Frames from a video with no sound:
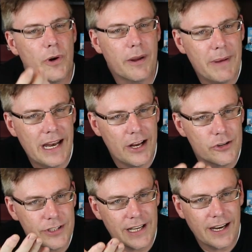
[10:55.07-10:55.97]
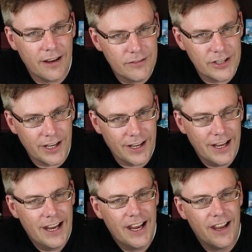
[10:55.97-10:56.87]
recommendations that I give to you
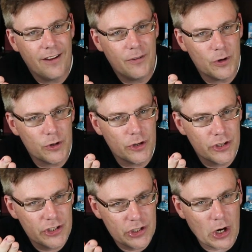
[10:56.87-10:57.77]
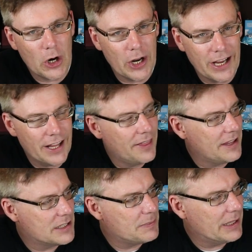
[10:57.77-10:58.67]
if you're just starting
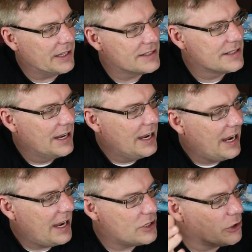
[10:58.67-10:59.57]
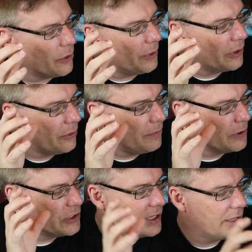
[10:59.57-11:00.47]
these builds, as you're going through,
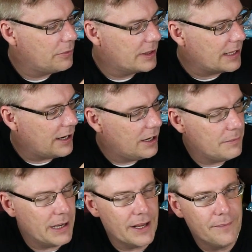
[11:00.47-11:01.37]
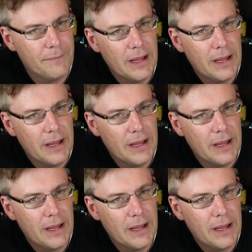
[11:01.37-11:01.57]
particularly with Iron Man,